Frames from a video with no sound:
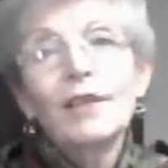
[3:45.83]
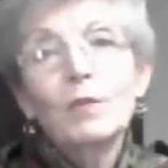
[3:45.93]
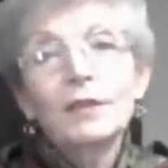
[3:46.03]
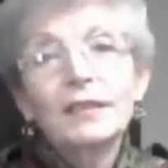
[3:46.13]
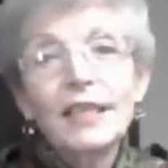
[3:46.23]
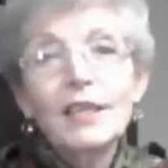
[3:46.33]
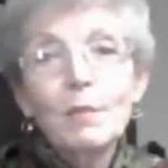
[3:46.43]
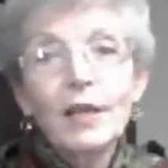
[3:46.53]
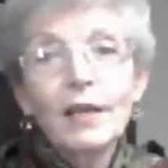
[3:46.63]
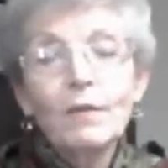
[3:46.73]
we'll see in a
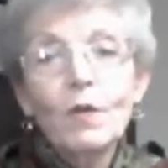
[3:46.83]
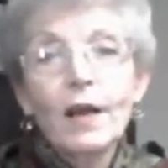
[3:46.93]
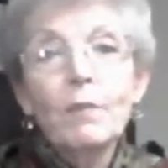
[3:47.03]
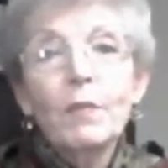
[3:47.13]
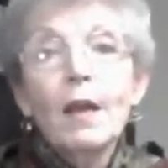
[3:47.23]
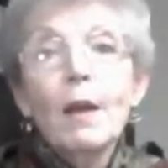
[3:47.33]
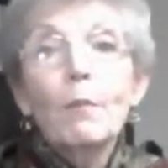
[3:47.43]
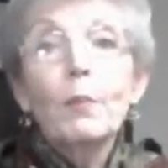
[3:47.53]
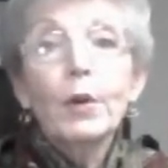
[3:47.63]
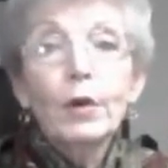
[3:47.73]
minute why.
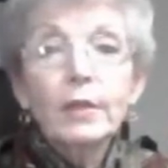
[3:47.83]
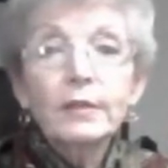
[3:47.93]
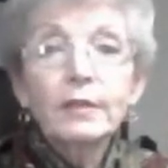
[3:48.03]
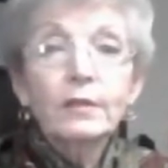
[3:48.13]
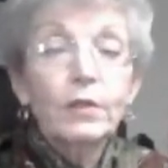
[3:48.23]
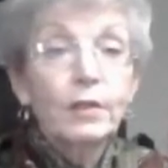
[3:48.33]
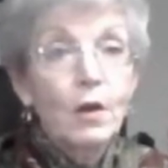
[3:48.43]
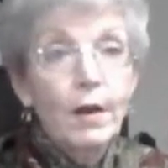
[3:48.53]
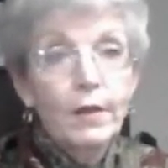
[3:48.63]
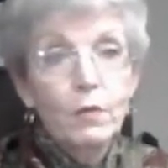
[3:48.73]
Burns could
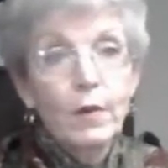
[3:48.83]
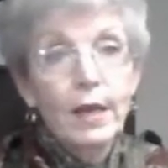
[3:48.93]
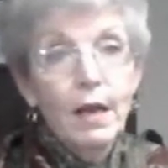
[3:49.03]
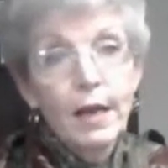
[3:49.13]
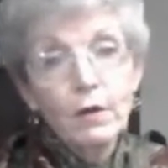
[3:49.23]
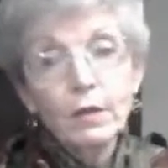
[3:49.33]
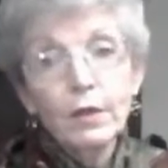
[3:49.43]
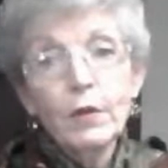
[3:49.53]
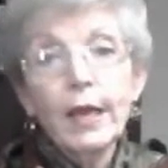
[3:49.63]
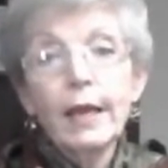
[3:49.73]
go either way, high or
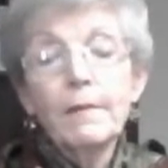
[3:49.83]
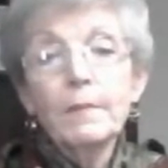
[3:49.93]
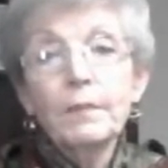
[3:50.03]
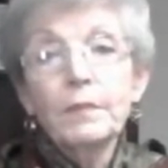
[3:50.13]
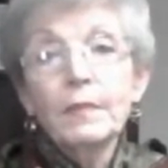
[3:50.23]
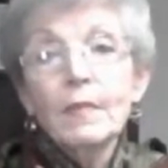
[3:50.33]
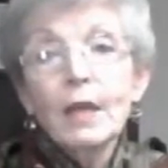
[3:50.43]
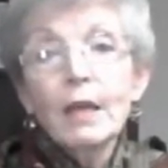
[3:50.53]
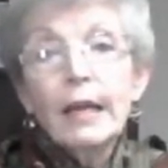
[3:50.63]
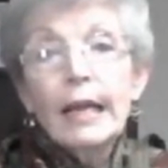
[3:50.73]
low K.
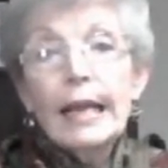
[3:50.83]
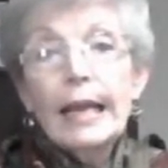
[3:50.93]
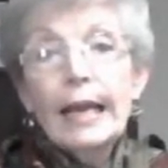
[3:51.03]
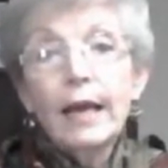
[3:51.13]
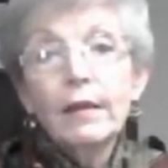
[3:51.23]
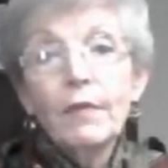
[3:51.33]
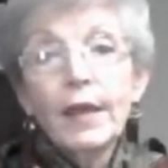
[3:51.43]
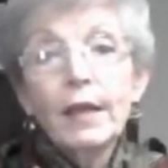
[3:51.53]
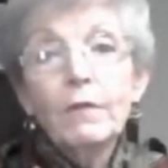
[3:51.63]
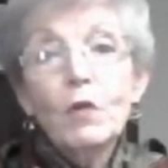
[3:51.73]
And
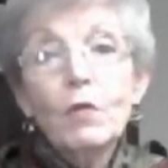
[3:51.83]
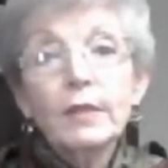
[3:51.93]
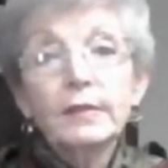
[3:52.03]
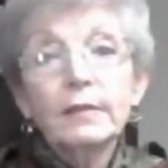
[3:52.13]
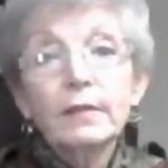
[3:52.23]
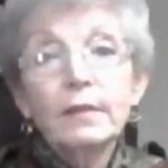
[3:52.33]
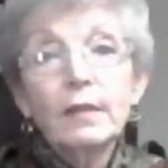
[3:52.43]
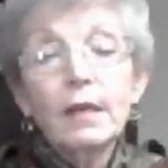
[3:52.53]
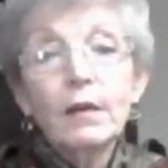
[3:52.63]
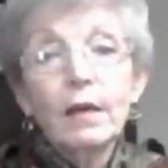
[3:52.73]
then, of course,
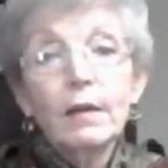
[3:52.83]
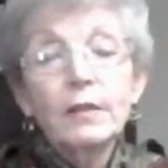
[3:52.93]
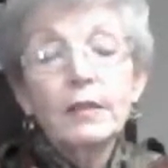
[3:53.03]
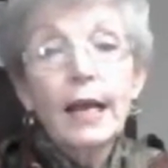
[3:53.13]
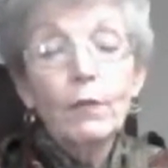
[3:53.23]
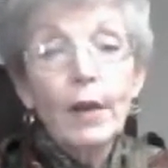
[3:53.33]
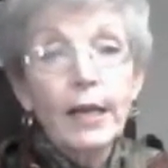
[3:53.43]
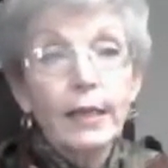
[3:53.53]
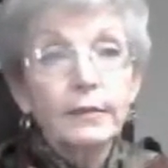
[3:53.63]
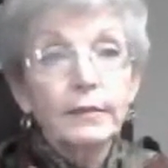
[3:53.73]

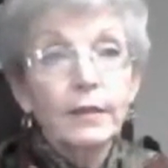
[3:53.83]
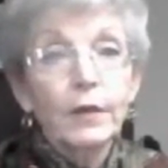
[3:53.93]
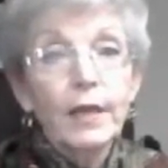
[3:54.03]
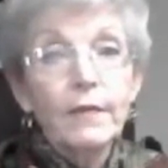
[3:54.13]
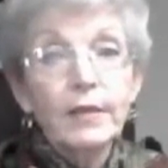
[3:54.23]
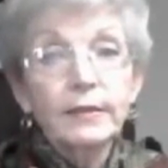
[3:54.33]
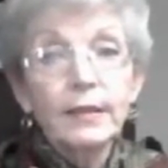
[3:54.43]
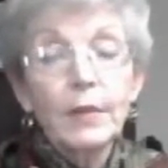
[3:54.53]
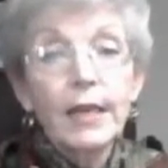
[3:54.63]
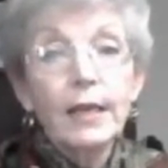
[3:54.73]
diuretics, if we're giving
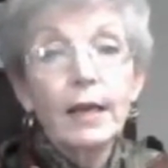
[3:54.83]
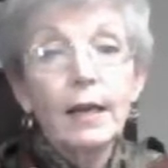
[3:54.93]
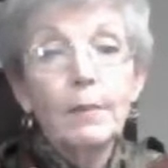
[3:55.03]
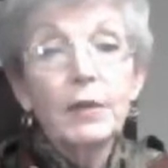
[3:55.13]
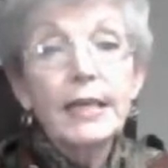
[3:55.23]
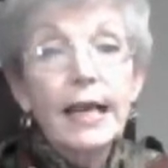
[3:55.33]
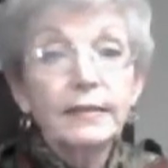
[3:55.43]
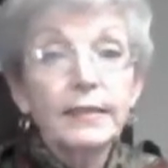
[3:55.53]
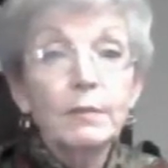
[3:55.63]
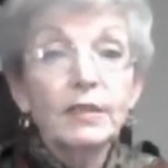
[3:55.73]
somebody a
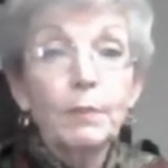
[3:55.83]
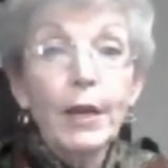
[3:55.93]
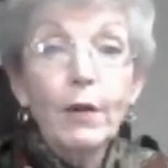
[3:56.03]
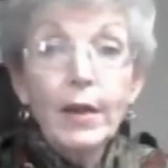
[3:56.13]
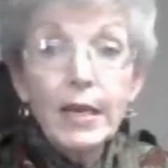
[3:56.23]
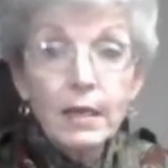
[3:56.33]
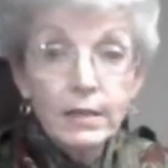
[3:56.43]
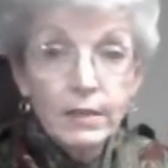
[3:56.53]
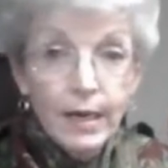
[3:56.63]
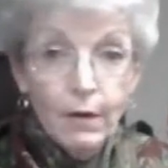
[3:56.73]
potassium-sparing
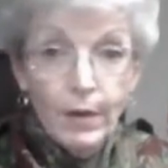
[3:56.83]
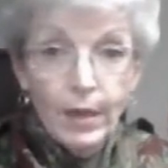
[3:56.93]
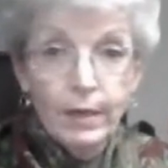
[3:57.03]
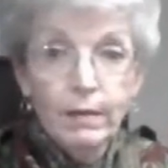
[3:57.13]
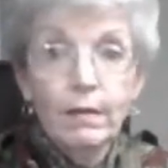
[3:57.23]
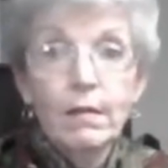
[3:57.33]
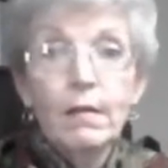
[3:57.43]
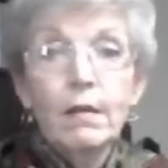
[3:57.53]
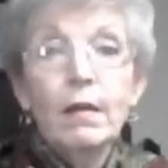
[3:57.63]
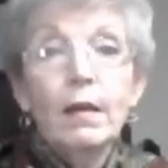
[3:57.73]
diuretic,
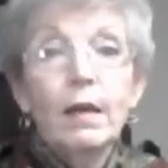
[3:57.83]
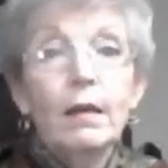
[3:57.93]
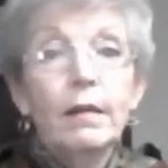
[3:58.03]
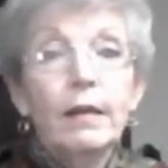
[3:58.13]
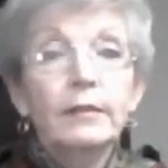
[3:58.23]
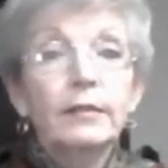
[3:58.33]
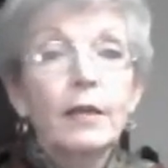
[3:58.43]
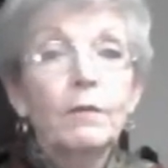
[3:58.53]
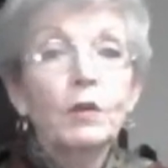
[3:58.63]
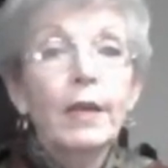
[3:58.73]

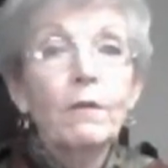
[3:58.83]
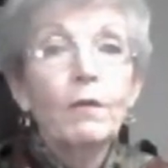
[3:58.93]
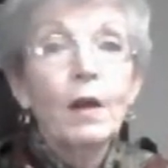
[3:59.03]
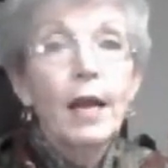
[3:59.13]
instead of looking for